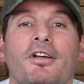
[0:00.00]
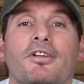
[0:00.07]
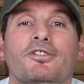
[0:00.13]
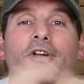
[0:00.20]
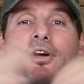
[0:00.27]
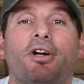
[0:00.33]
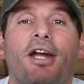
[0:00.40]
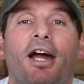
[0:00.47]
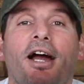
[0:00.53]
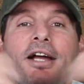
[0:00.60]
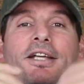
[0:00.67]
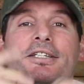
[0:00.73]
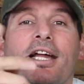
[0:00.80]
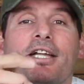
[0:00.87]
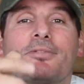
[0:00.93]
So
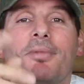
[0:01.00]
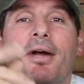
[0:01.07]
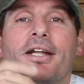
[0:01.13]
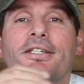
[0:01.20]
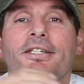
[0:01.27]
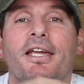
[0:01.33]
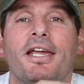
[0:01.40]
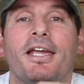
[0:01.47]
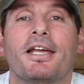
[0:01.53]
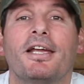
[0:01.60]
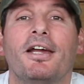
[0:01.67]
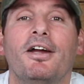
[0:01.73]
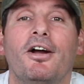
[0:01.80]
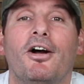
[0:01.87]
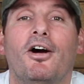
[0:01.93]
guys, that's my take
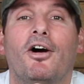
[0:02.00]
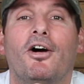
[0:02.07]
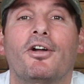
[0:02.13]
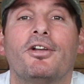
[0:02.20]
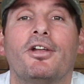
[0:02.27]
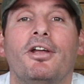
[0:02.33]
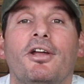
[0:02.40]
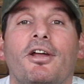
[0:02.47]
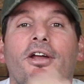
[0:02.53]
on